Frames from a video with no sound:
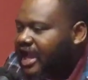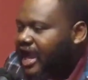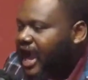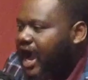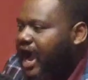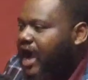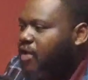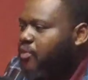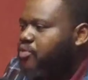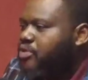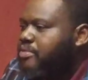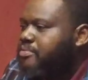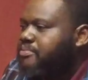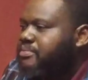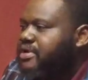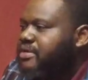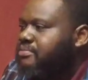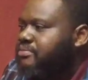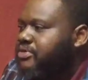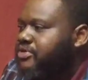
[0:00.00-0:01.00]
I
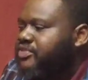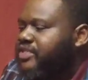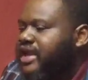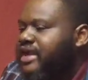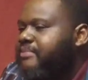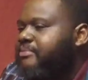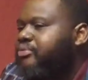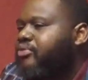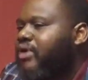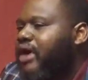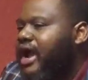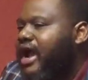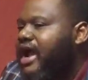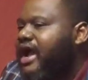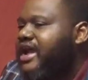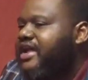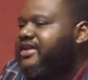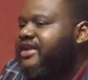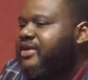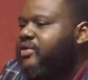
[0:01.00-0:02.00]
remember that
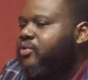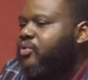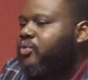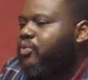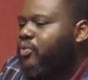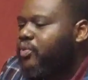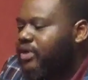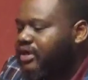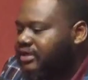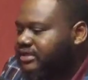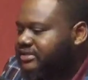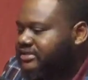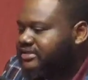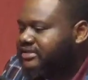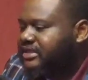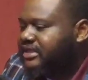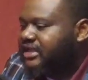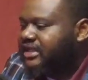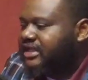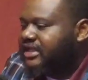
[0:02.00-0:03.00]
pride that once
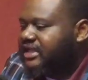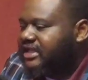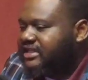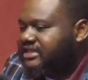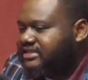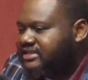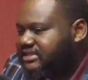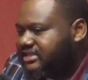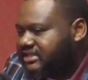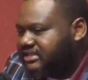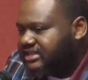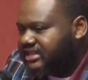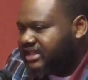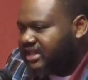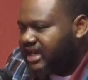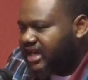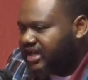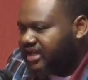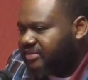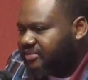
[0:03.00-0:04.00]
existed in
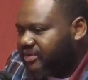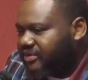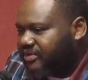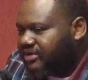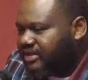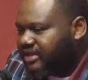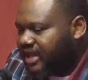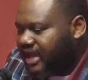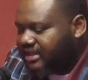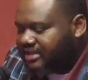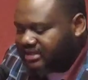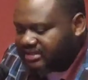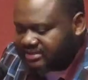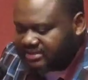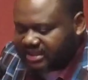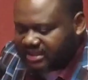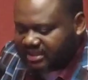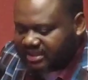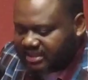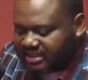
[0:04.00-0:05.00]
our community. Not to
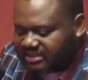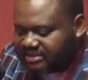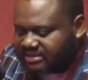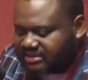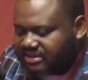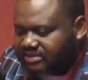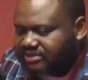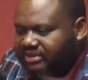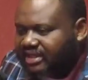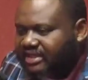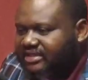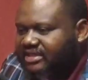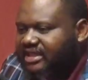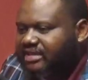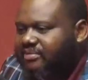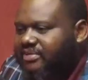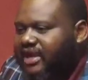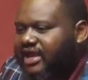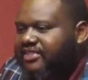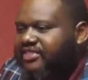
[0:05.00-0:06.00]
say that it's still not there,
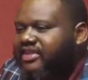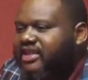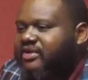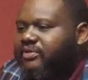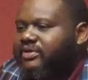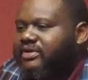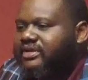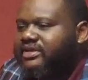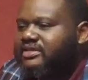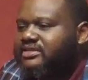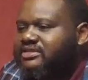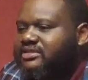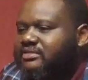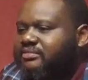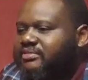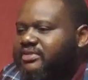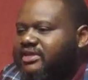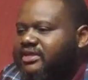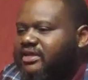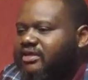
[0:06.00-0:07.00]
but I think it needs to
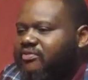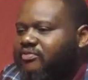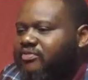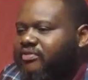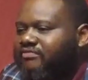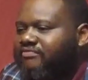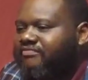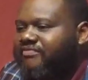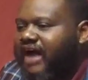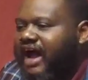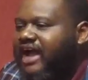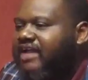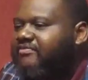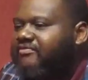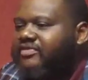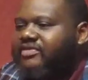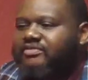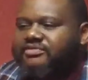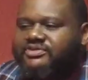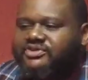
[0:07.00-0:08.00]
be a
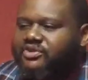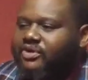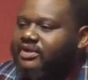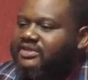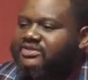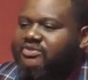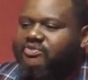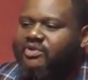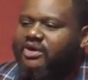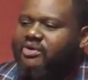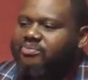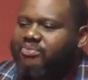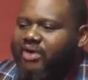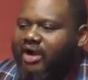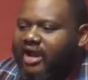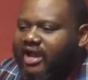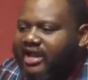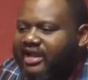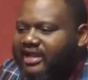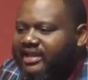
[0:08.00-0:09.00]
revival of sorts around
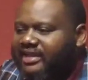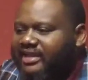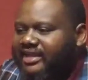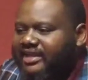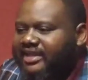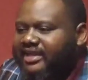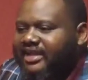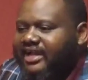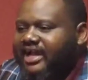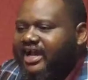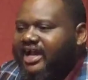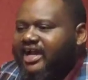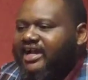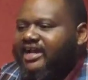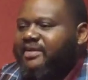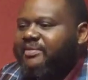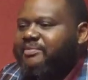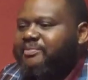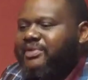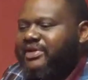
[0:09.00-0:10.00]
pride.
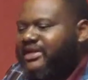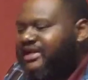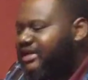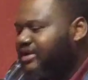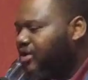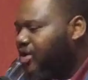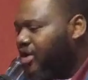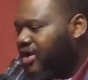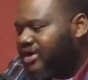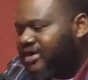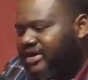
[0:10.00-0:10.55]
But in order